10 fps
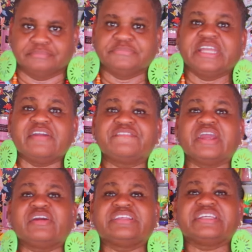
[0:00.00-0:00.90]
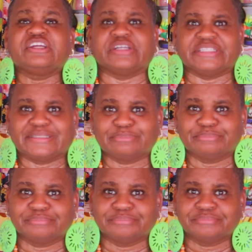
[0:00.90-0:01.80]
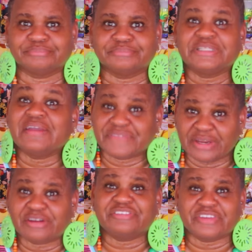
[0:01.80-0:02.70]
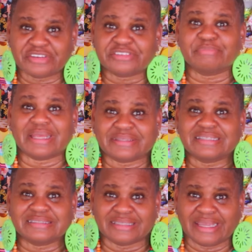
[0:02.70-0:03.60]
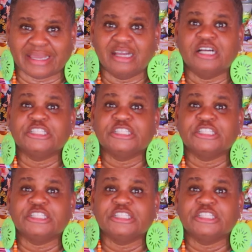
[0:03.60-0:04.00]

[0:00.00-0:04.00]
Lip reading: They're very serious. They're very serious about this land.